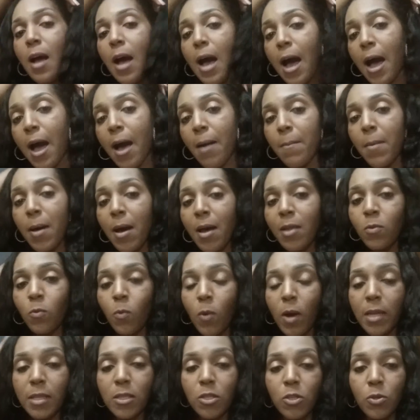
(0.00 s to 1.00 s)
on
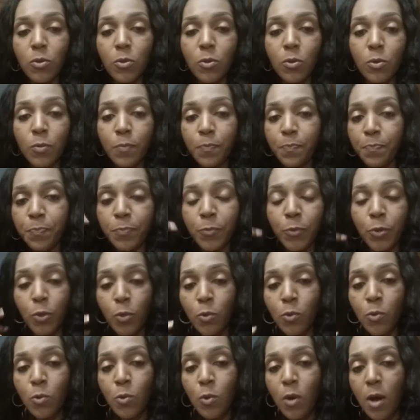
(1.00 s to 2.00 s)
what to
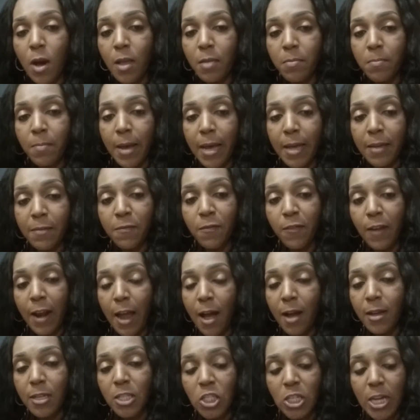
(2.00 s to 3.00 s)
do on my
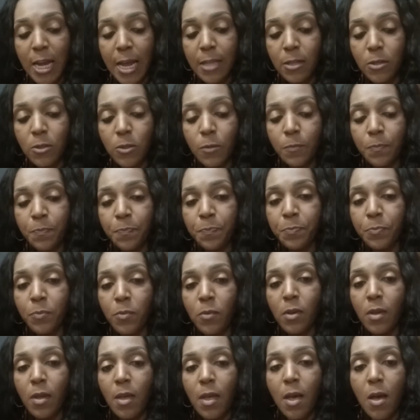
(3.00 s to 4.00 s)
vlog channel
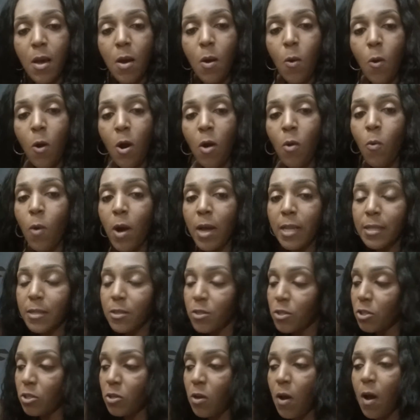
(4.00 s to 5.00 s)
or what
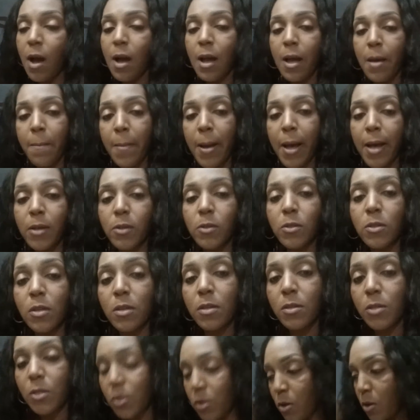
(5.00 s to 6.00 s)
to talk about.
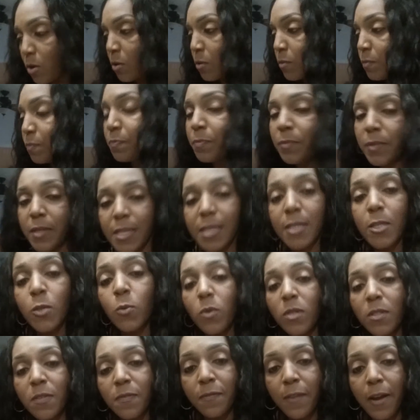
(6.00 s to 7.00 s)
So this
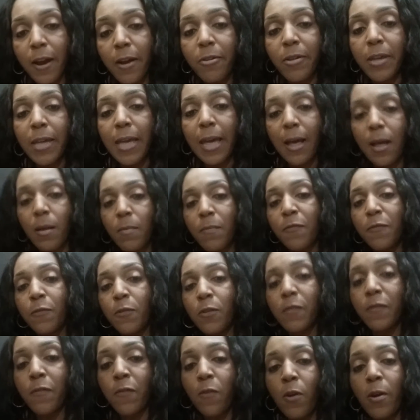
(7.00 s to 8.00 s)
was very
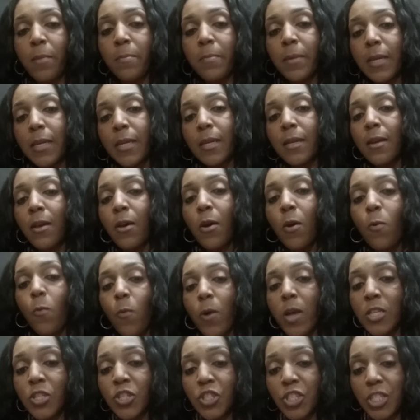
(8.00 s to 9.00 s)
helpful for me
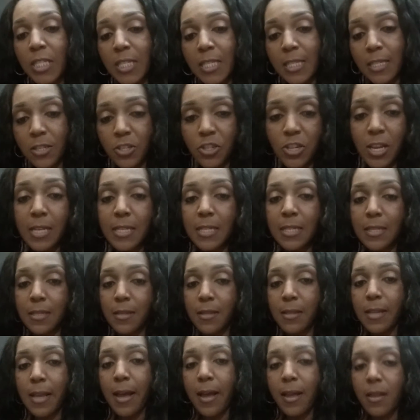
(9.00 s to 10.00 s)
when she suggested
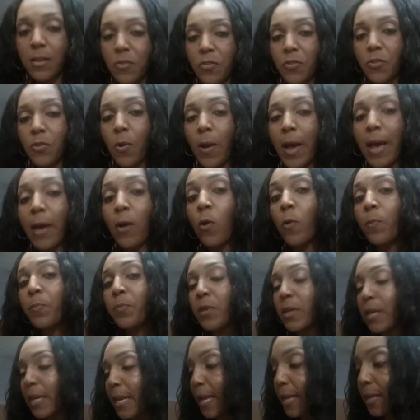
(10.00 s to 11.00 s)
that. So I hope
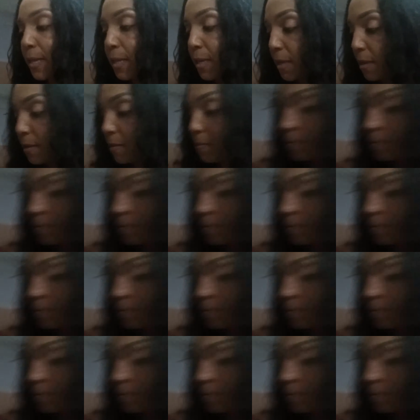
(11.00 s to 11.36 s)
you like it.